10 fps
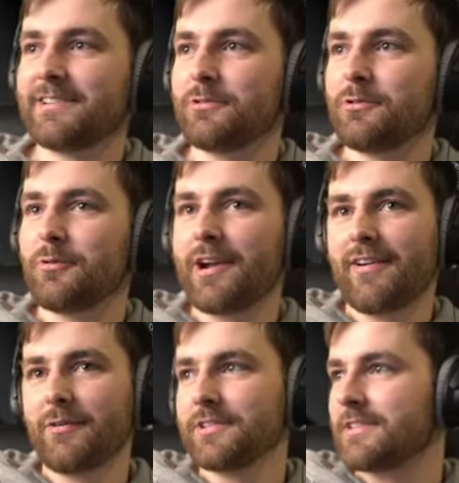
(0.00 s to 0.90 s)
to do whatever
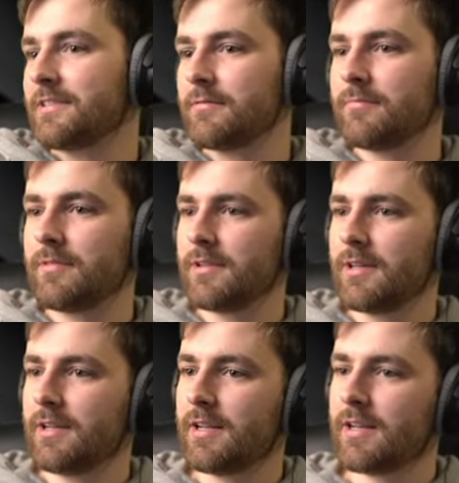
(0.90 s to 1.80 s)
I want
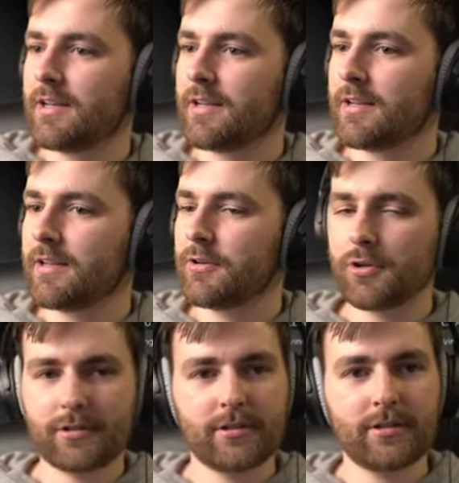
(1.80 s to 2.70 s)
and uh,
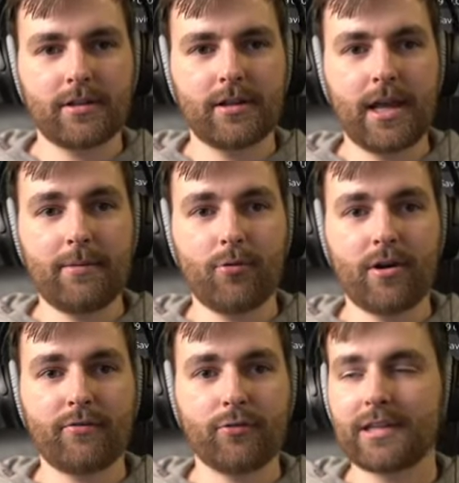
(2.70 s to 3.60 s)
not anymore
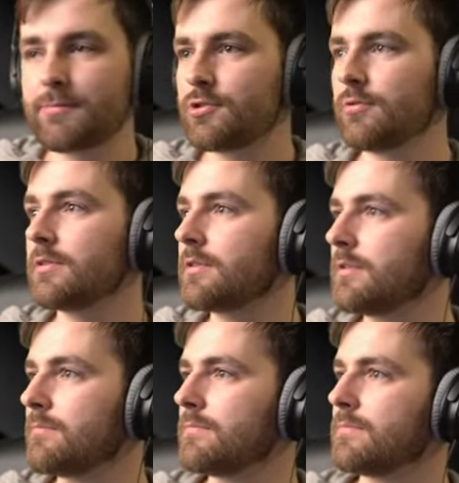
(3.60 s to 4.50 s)
a full time student.
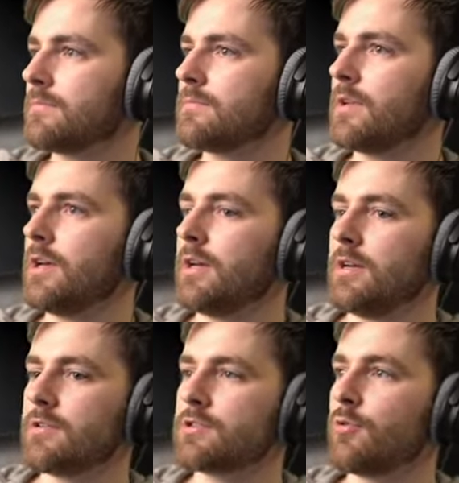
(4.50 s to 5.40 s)

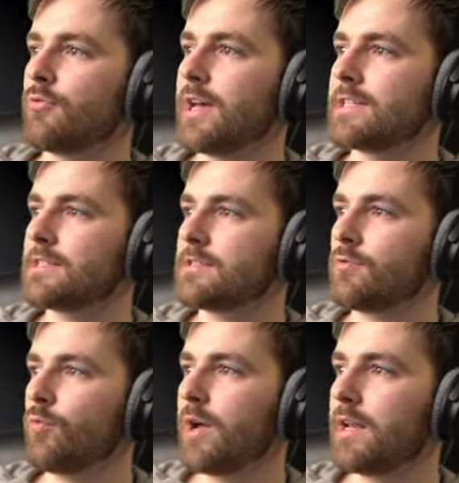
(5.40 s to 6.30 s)
So that's
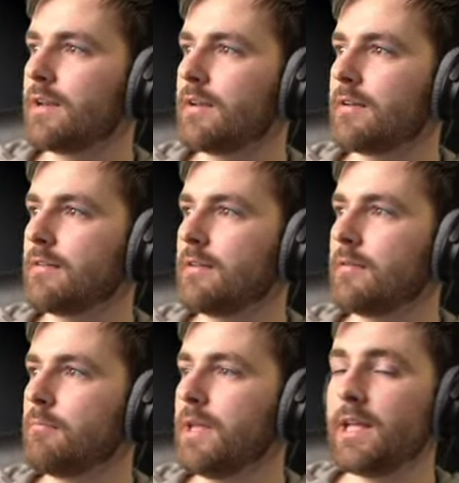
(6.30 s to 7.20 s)
when
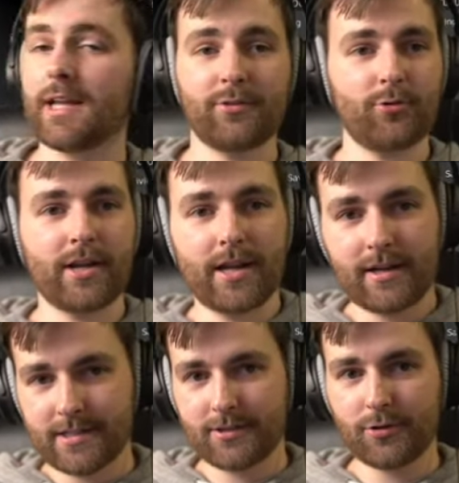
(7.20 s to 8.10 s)
me and Torgar,
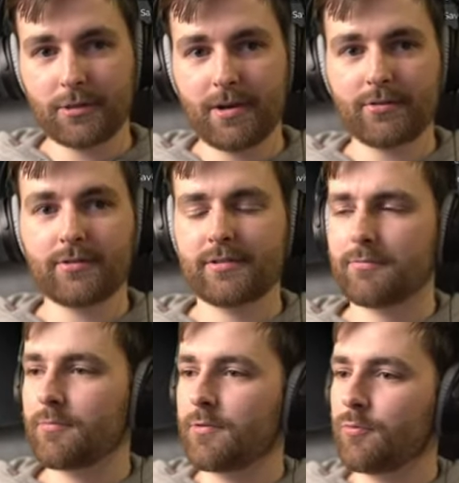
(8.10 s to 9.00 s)
as I talked about,
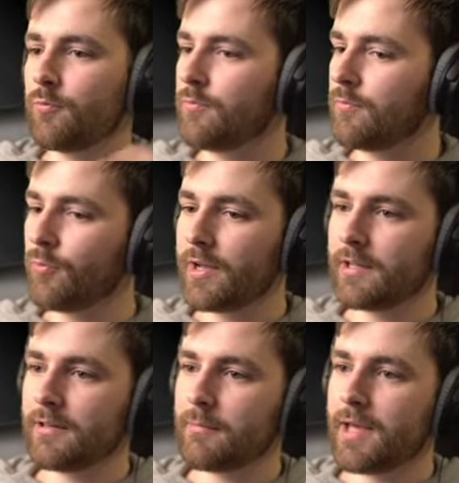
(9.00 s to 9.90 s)

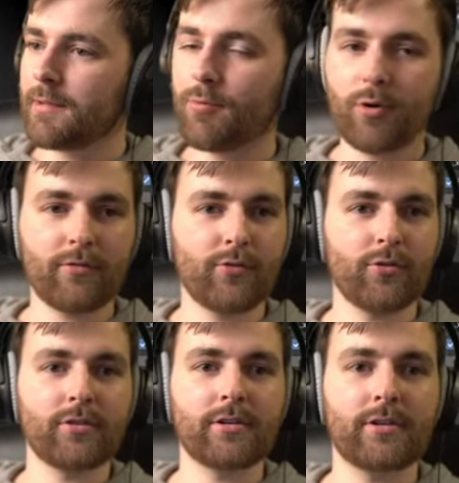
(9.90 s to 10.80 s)
will make
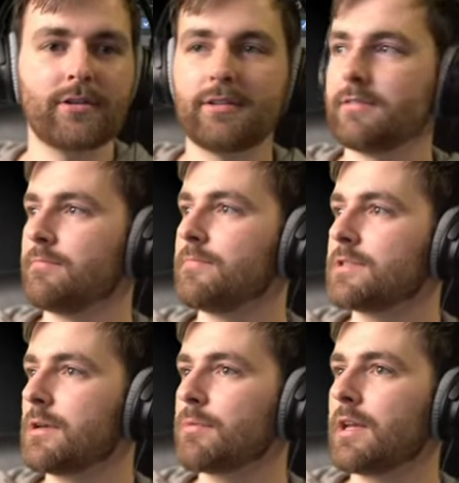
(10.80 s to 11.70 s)
Polyfjord
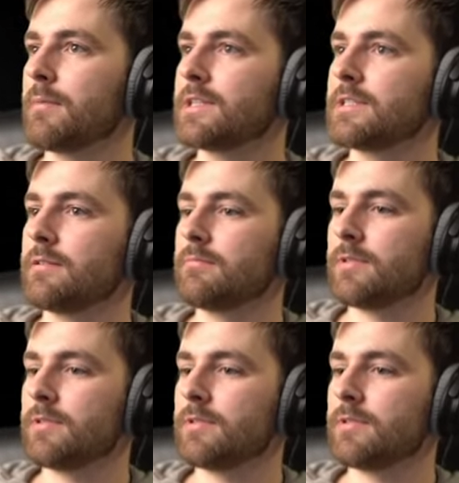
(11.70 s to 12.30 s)
something amazing.